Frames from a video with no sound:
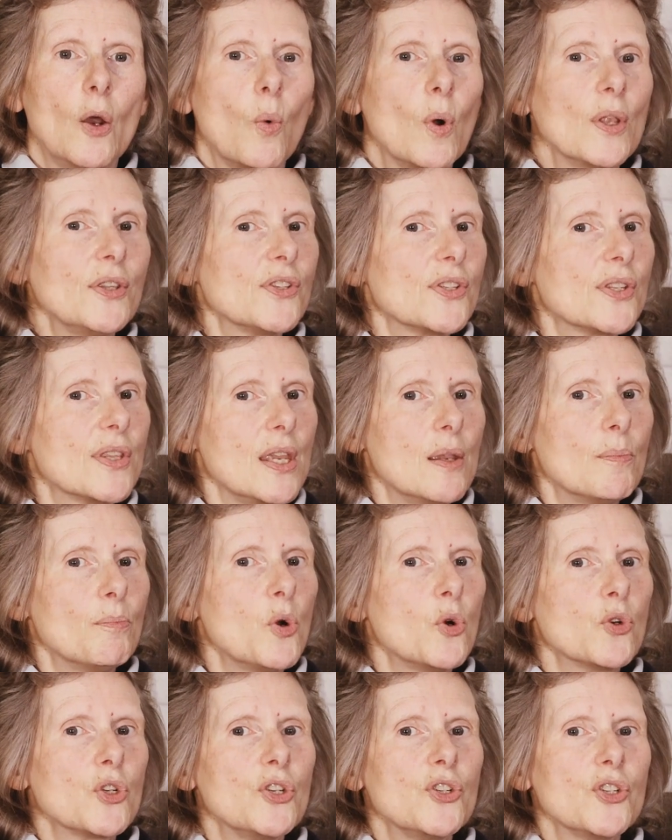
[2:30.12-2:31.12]
Once the
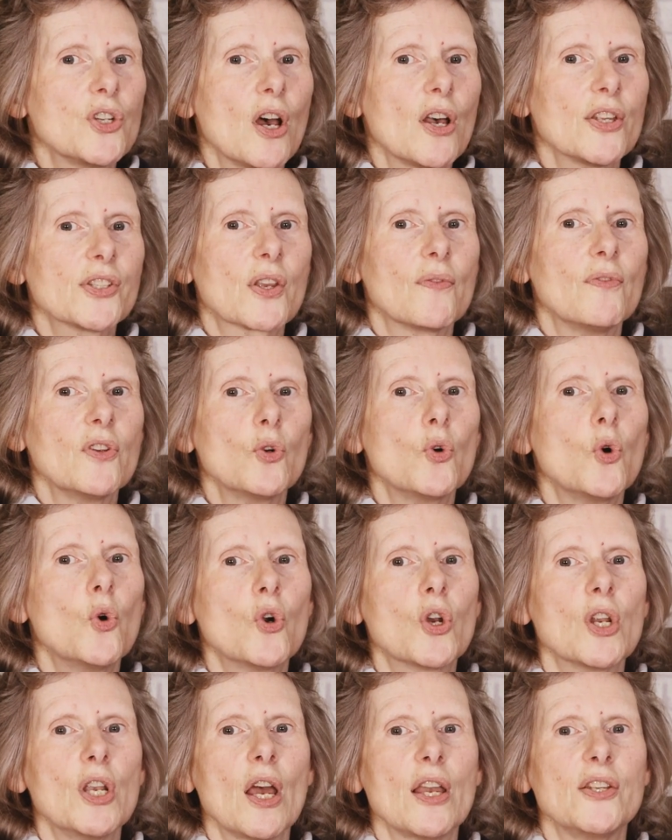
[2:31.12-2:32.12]
important task of
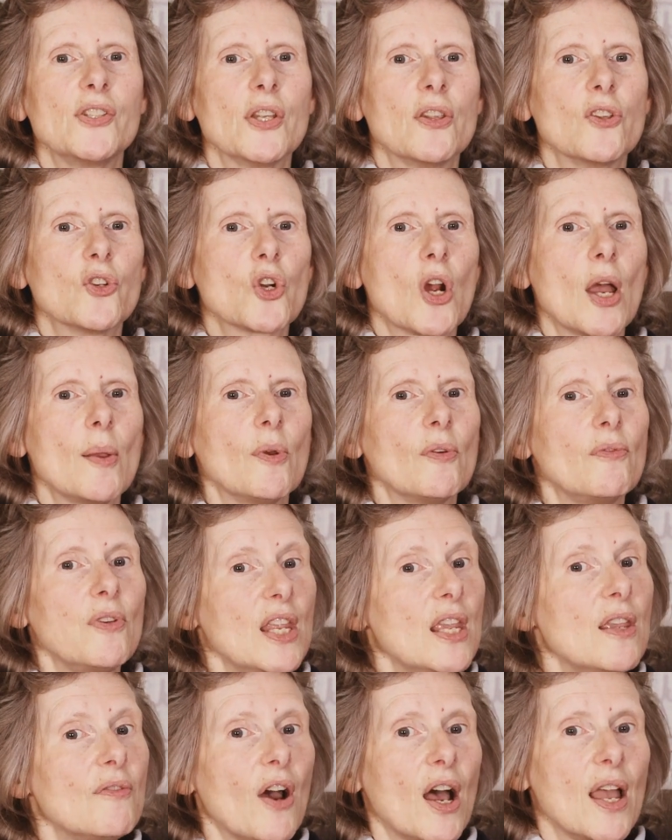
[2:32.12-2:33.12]
organising the tribe of
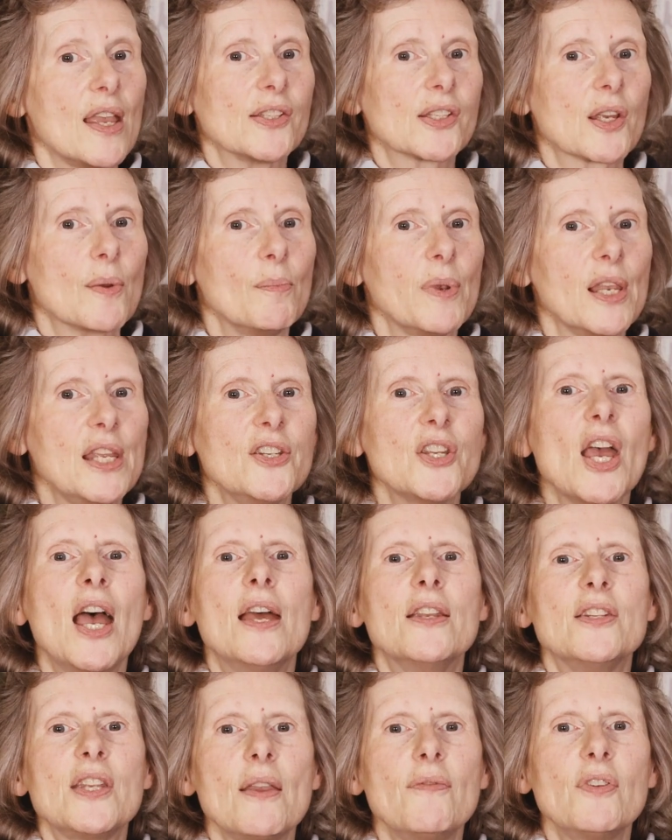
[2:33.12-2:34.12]
Levi is complete,
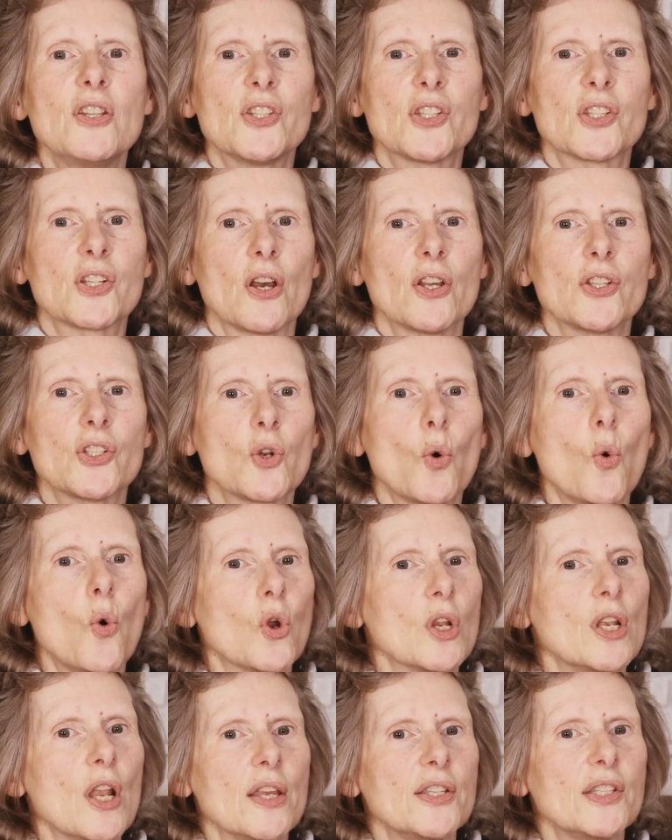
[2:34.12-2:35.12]
David starts to
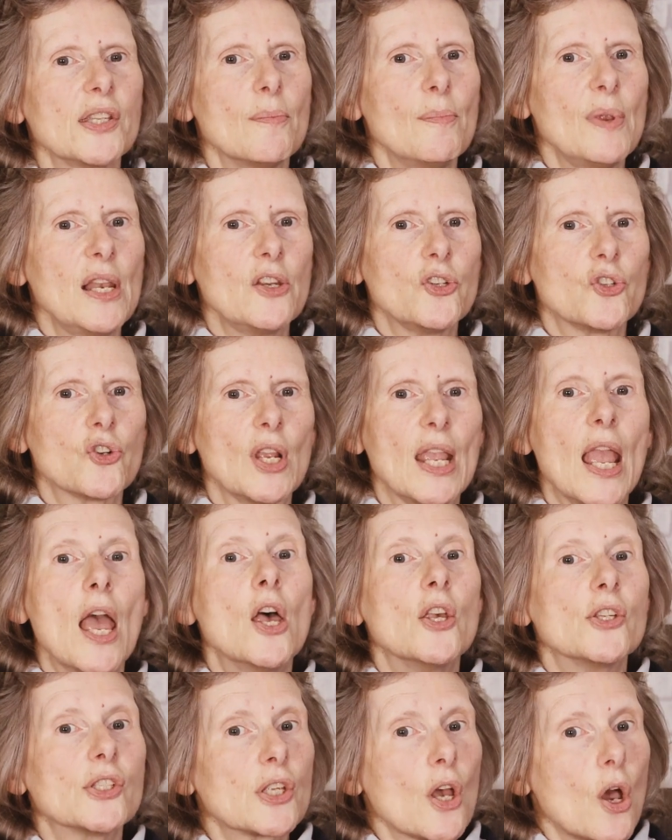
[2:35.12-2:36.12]
organise the military.
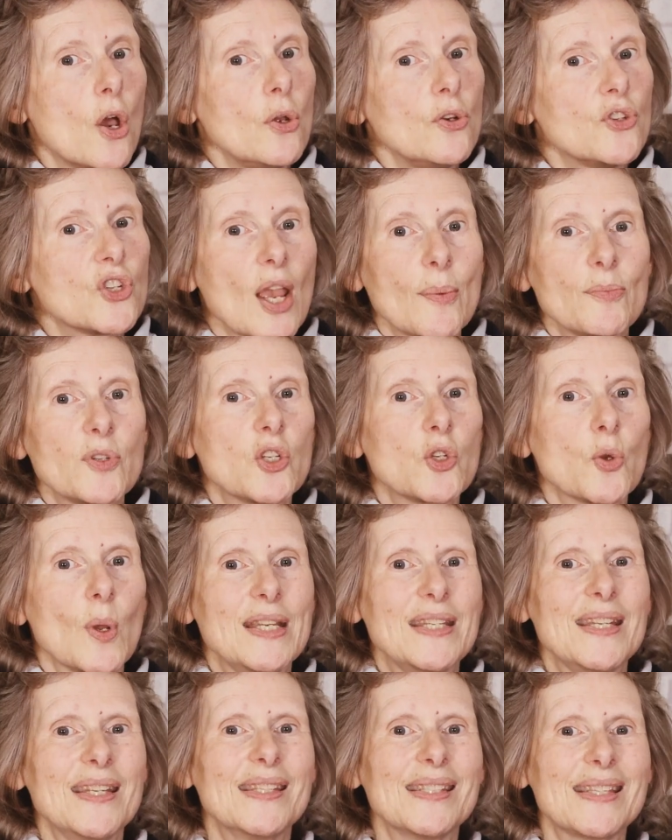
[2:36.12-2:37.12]
So, chapter
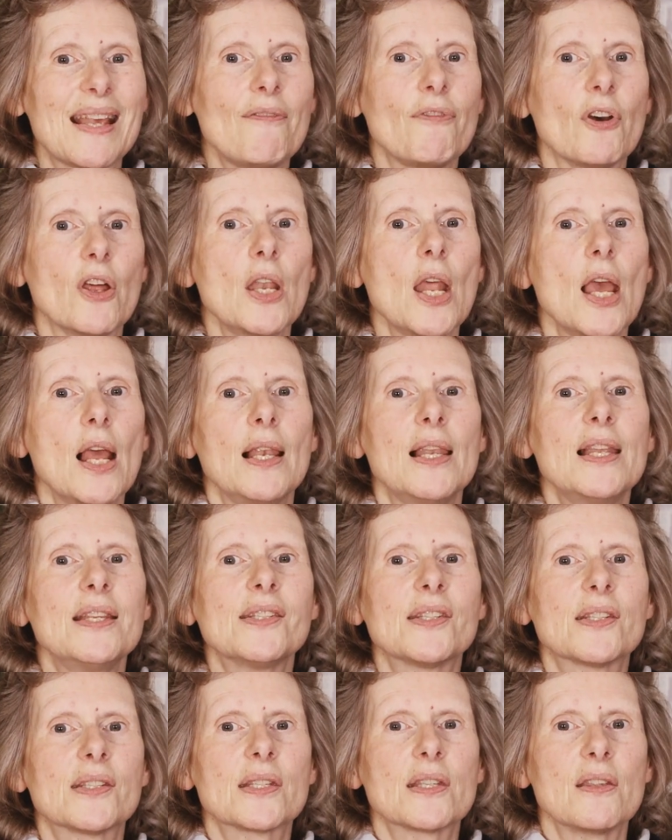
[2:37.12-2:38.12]
27
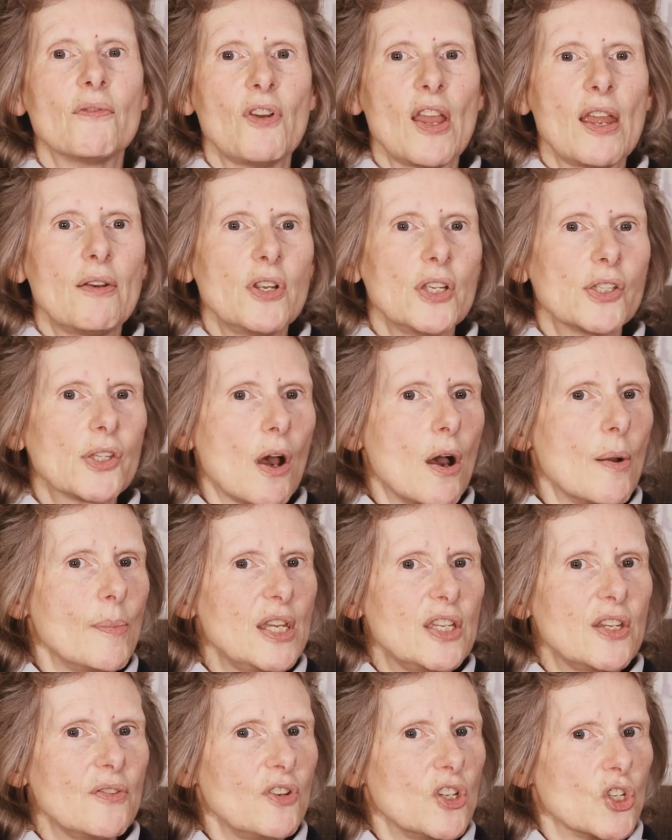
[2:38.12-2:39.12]
lists the various
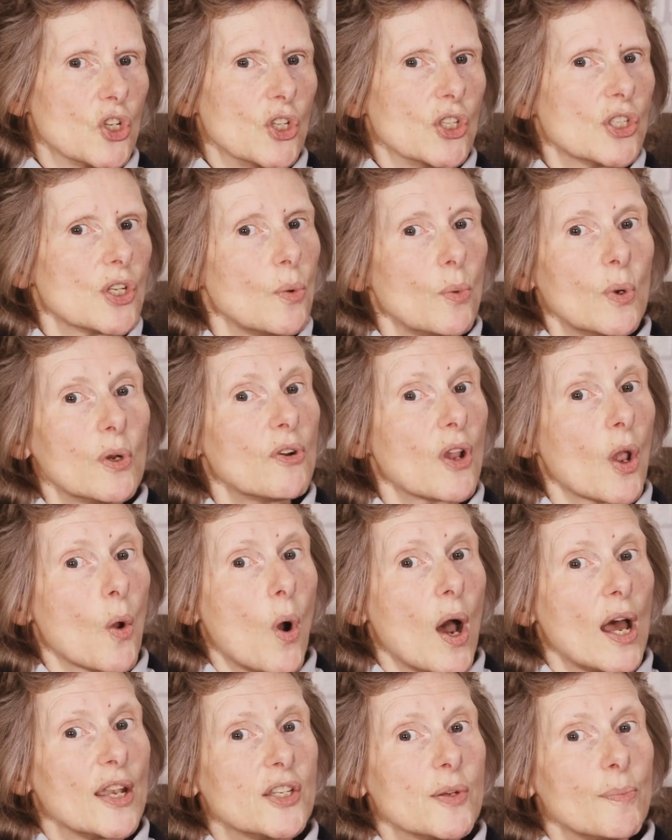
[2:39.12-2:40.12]
army divisions who were
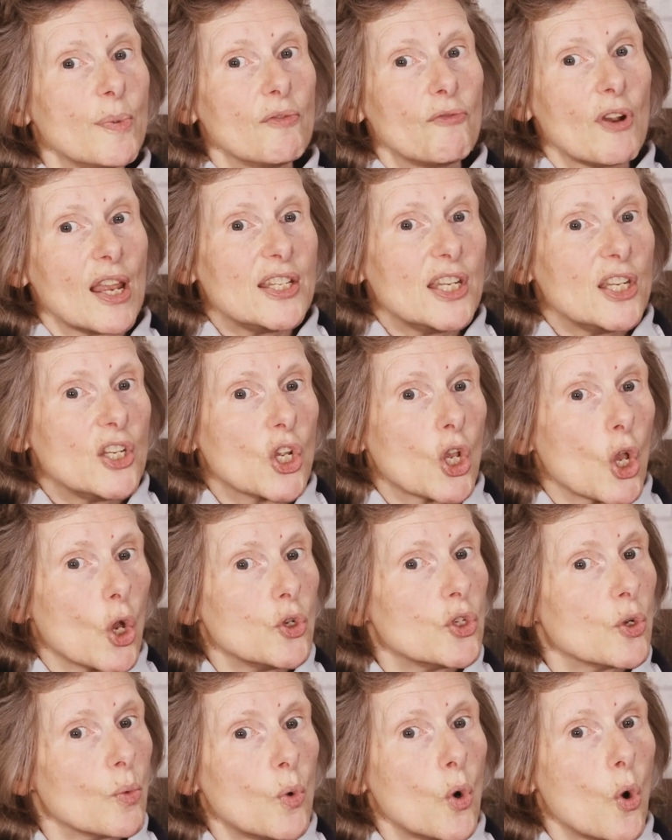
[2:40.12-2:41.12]
required to be ready to
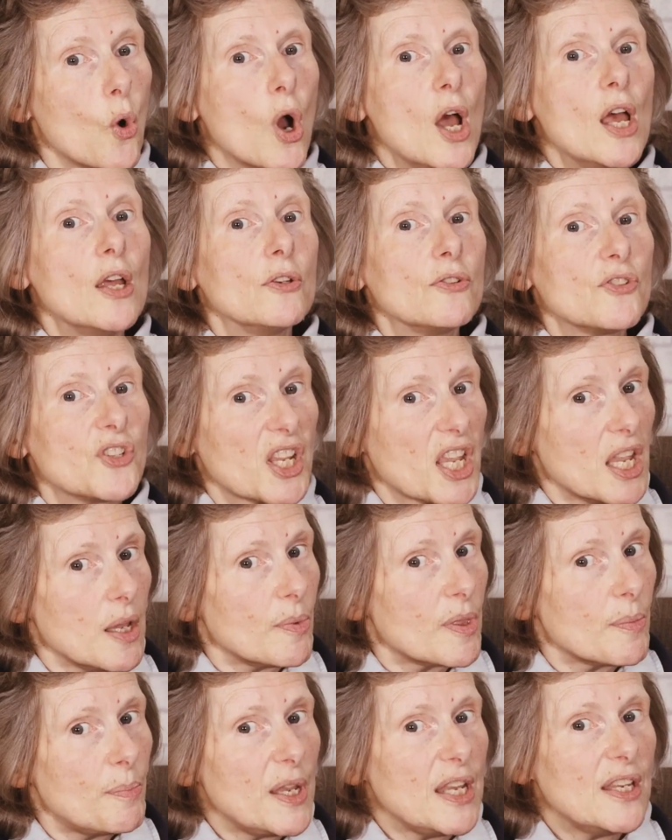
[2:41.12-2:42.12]
go to war, to
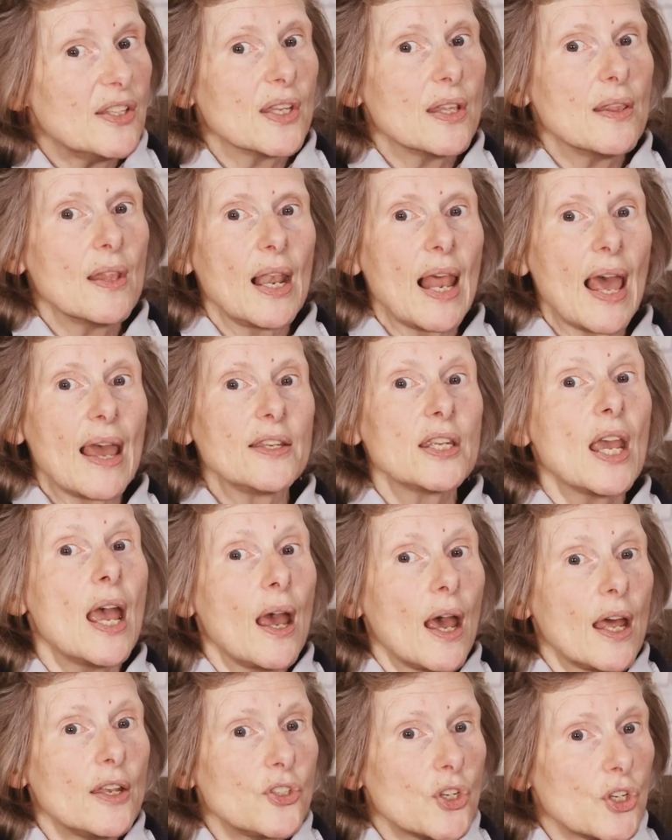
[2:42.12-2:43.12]
keep the peace in the land,
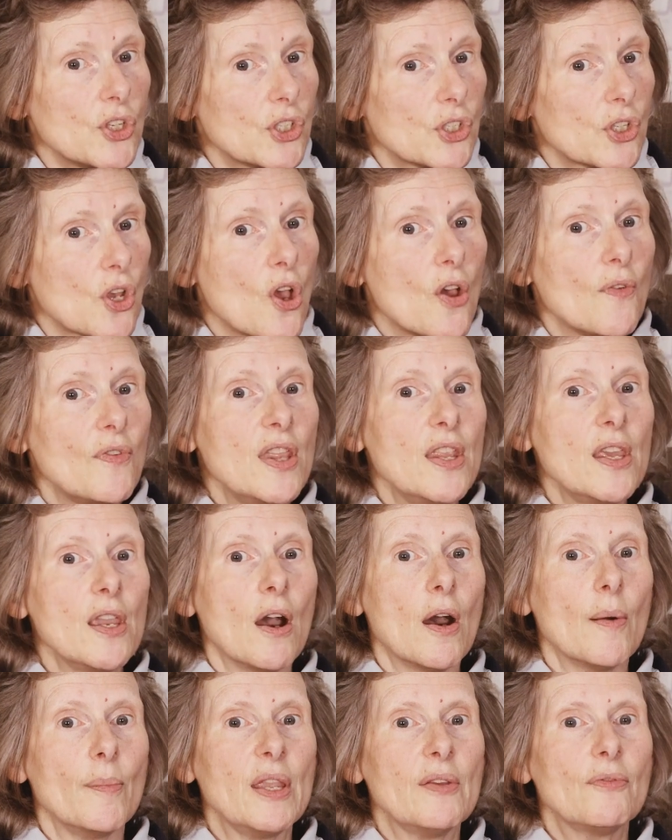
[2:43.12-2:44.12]
and to serve in
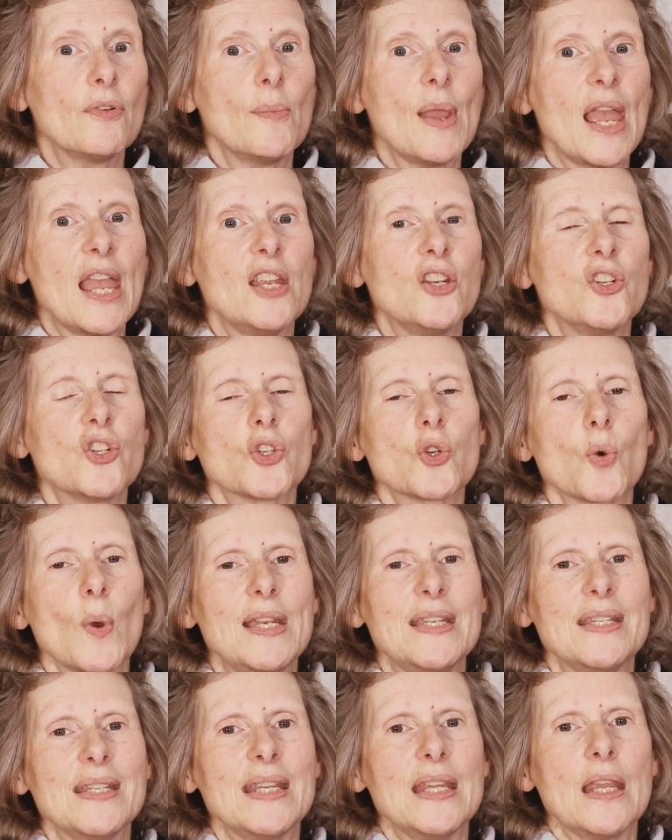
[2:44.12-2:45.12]
the army from age
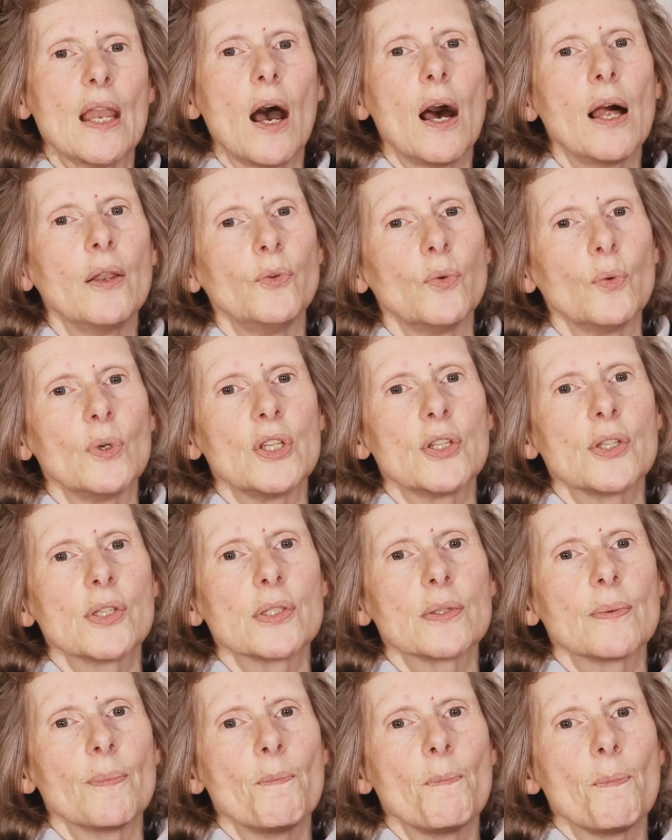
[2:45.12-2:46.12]
20
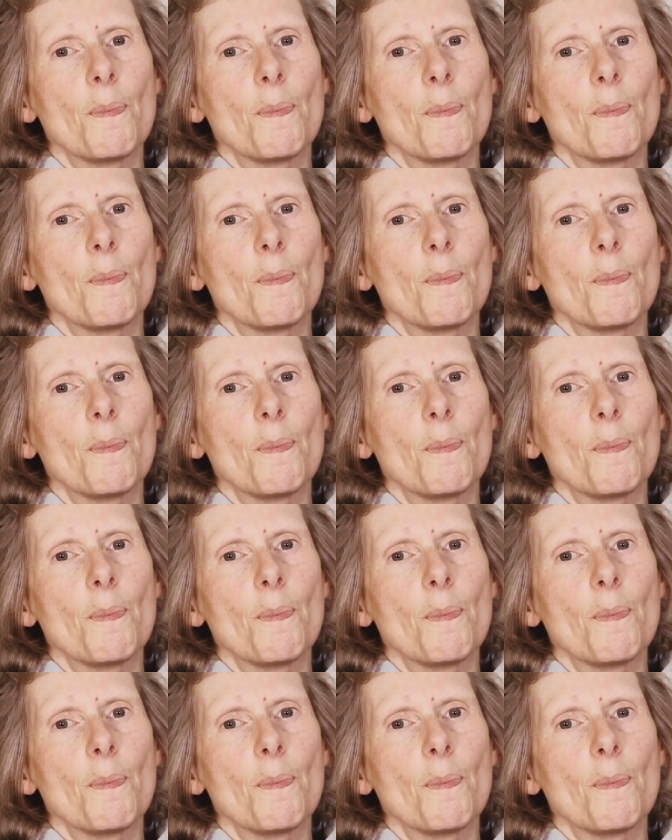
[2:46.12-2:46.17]
onwards.